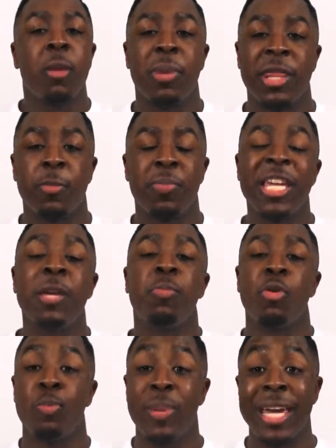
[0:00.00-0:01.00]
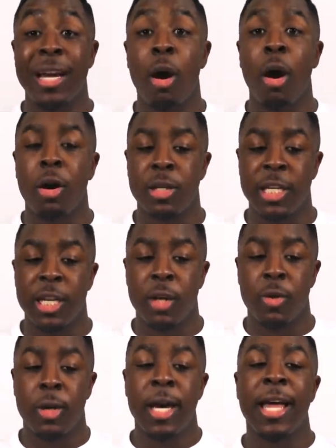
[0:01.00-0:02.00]
but the people being called to
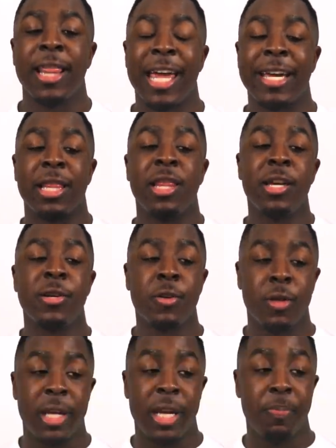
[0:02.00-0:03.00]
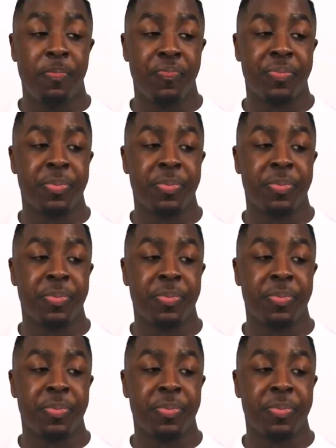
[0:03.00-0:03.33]
you. Like literally